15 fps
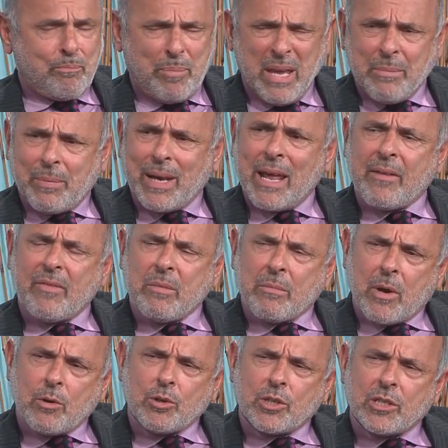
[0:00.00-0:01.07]
People have
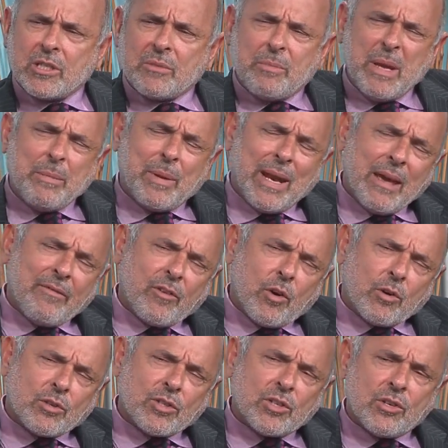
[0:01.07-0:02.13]
emotions, people have
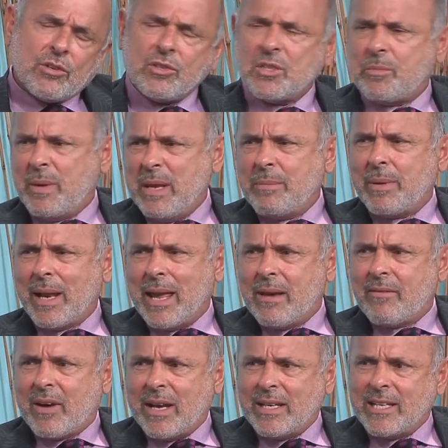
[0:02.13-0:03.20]
concerns, people
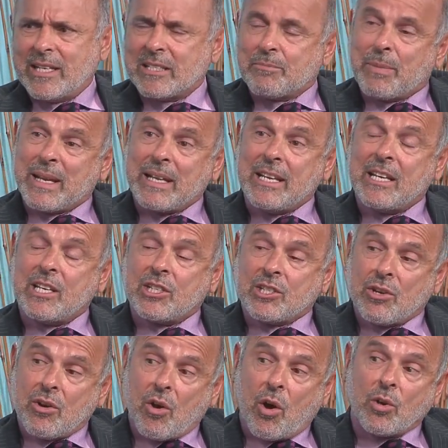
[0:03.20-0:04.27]
have ideas, but it
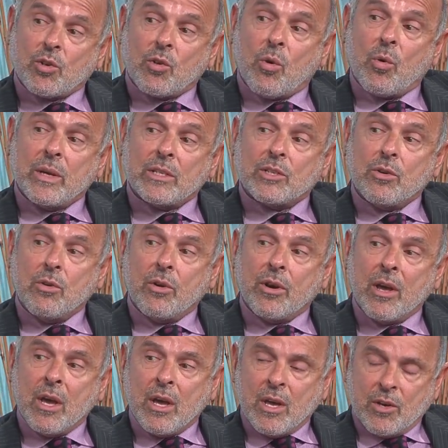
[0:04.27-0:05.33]
is not always
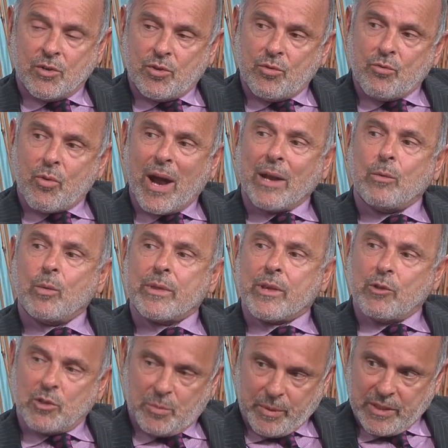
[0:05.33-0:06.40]
good to run
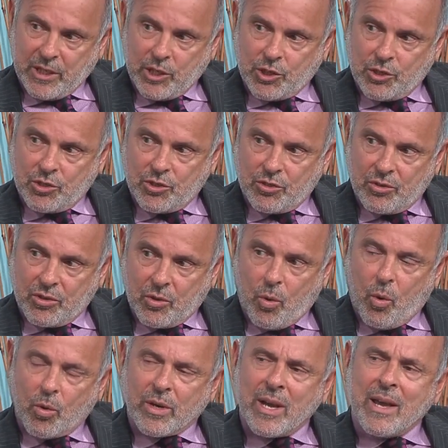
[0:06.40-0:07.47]
with those positions to the
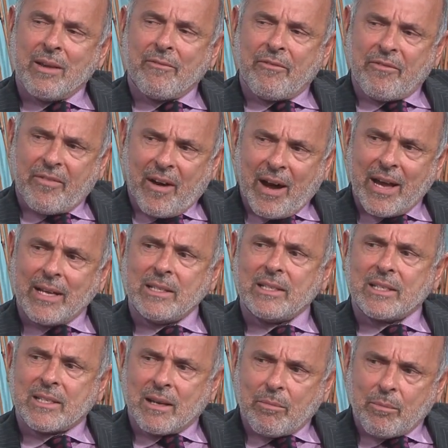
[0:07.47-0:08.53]
court.
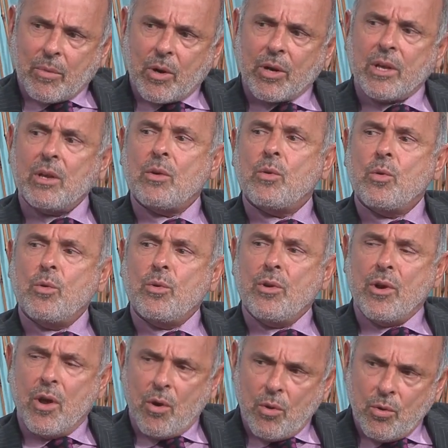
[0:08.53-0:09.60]
Find somebody who
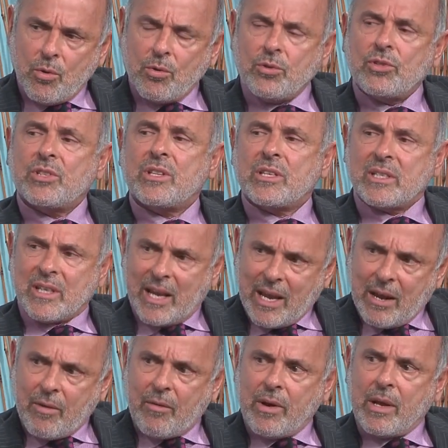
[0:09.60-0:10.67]
knows this
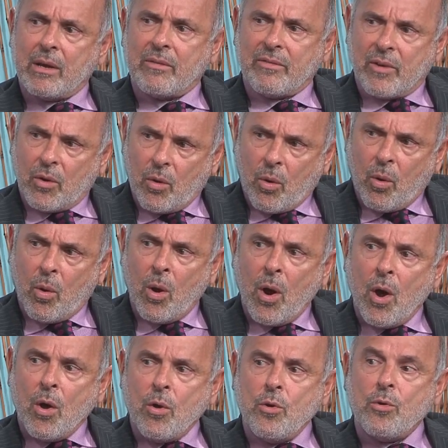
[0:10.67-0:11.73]
area of law,
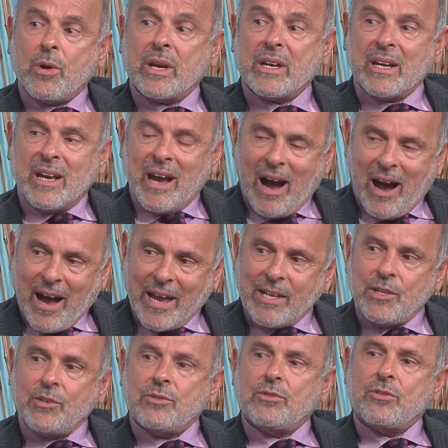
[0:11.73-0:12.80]
who can
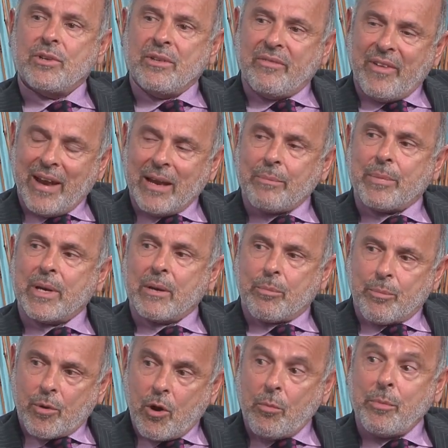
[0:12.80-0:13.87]
guide you to develop an
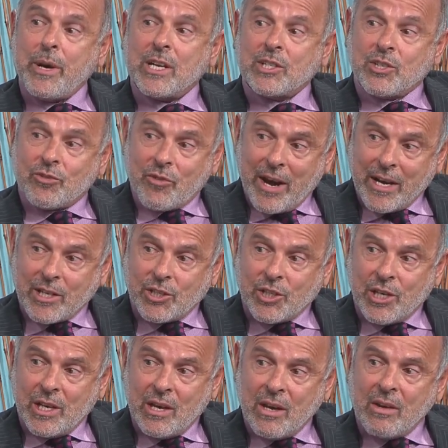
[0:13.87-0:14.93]
appropriate
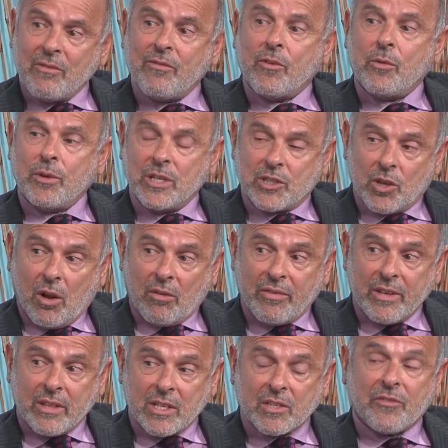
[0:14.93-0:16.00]
strategy for
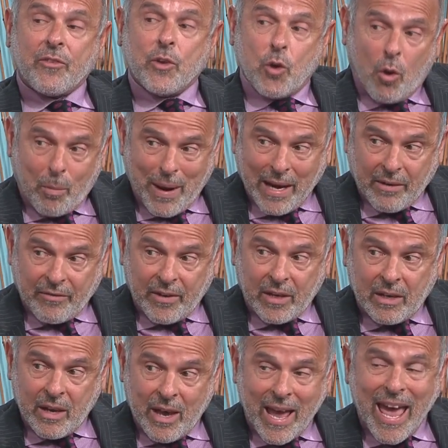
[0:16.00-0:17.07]
resolving this for your
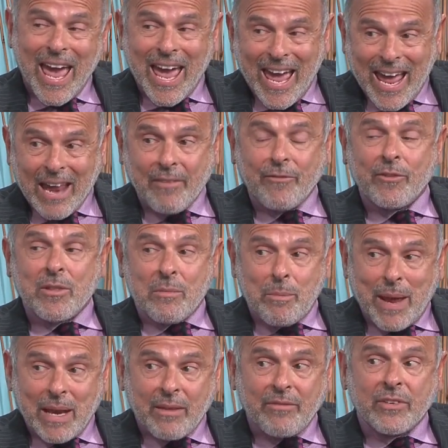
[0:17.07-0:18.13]
benefit and for the
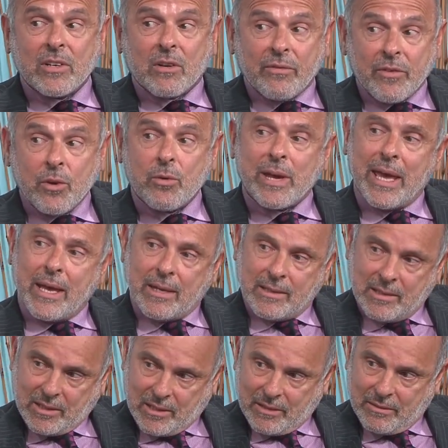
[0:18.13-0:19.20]
benefit of your
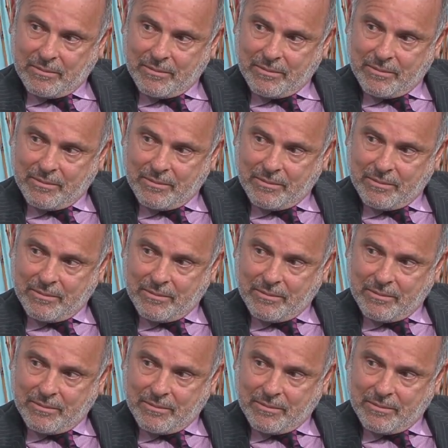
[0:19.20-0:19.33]
kids.